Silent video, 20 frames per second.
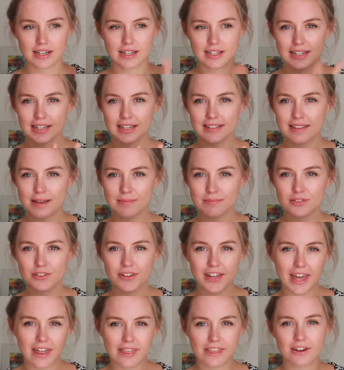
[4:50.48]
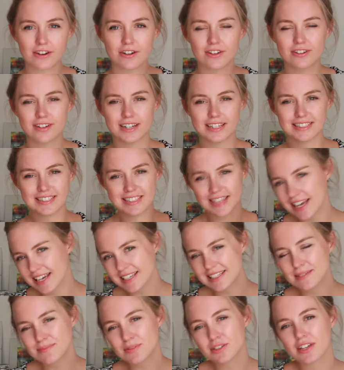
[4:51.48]
click them together, you can
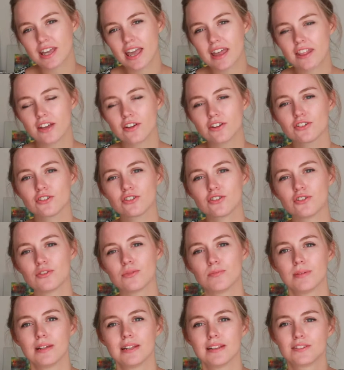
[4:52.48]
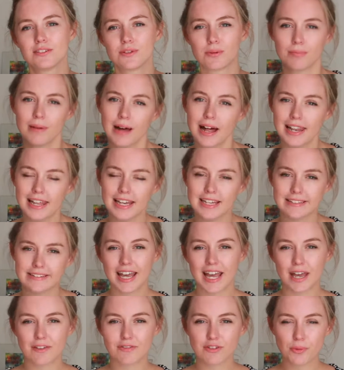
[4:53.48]
slide them together to build your palette.
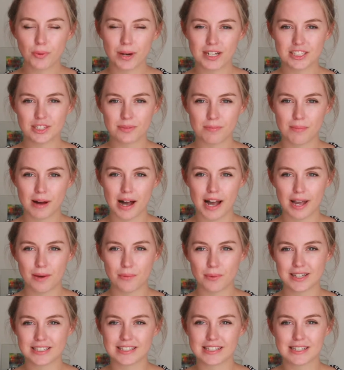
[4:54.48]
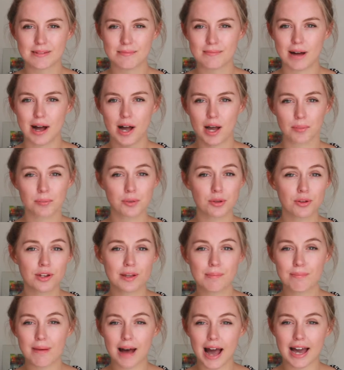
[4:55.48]
If you watched my What's in My
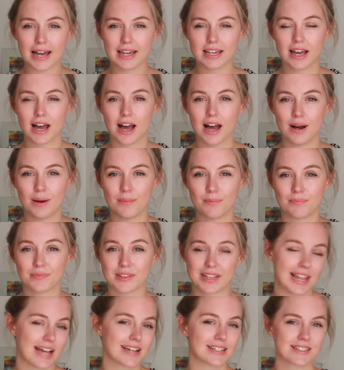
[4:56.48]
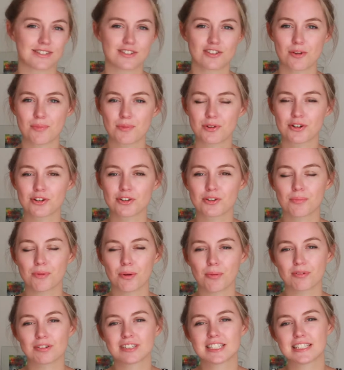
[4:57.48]
Beauty Bag last summer, you
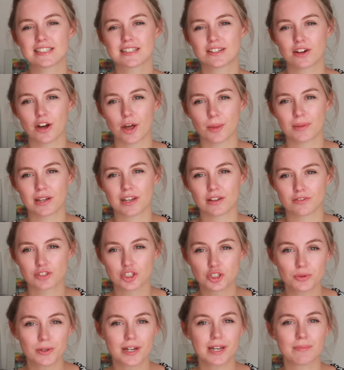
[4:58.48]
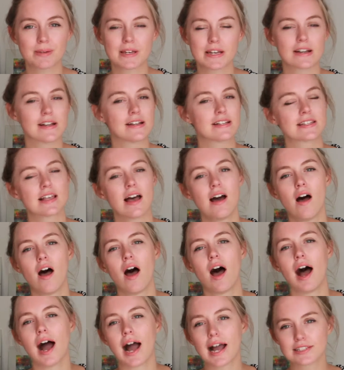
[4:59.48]
probably saw a bit of Jouer, because
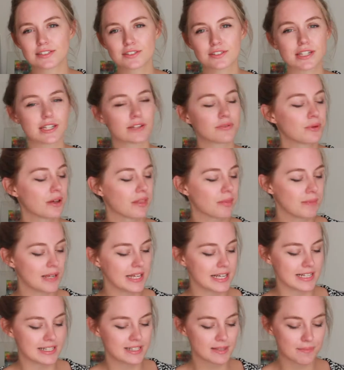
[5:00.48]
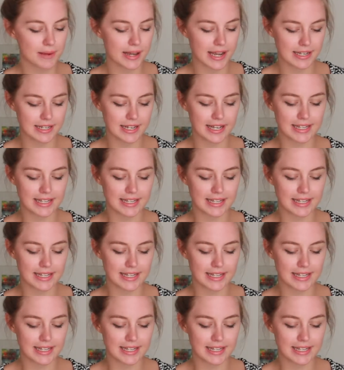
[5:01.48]
I took it with me in Spain,